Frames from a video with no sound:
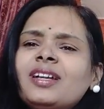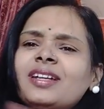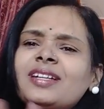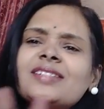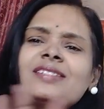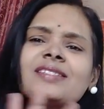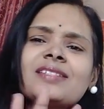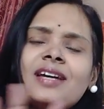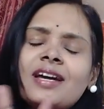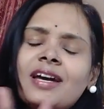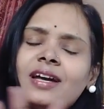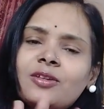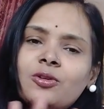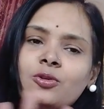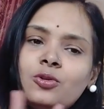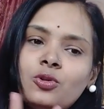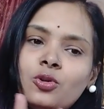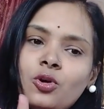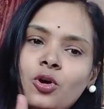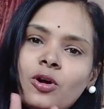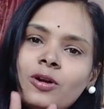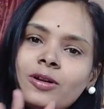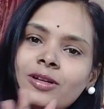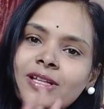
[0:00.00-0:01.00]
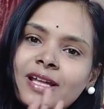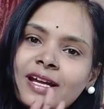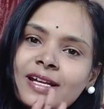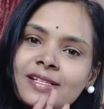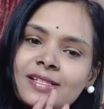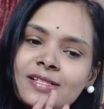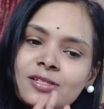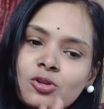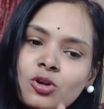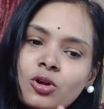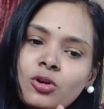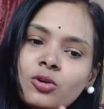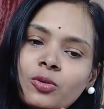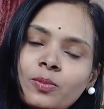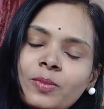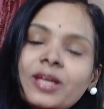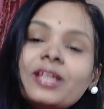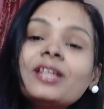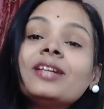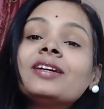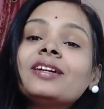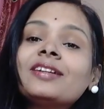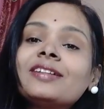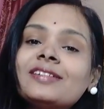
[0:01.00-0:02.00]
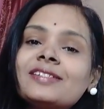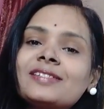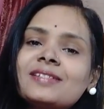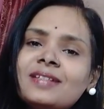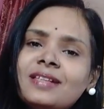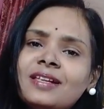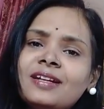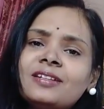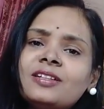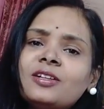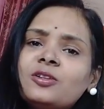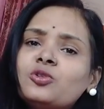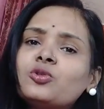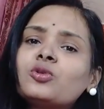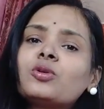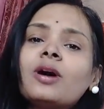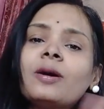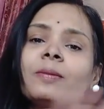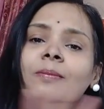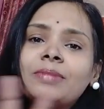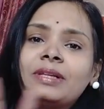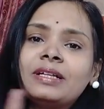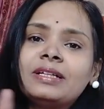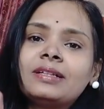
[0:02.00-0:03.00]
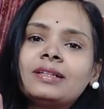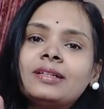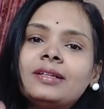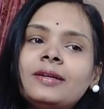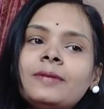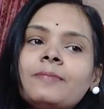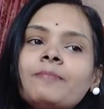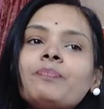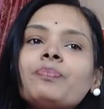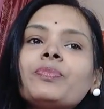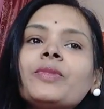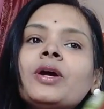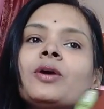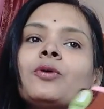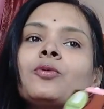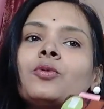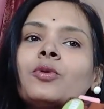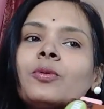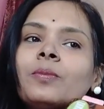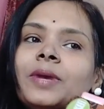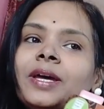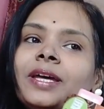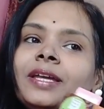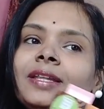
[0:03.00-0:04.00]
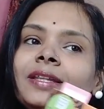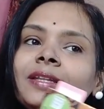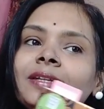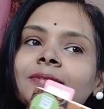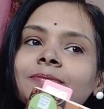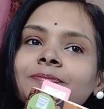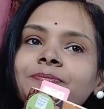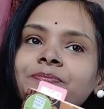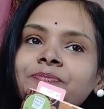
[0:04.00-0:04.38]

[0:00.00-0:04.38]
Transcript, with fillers: it is not that strong women, it is related to completely women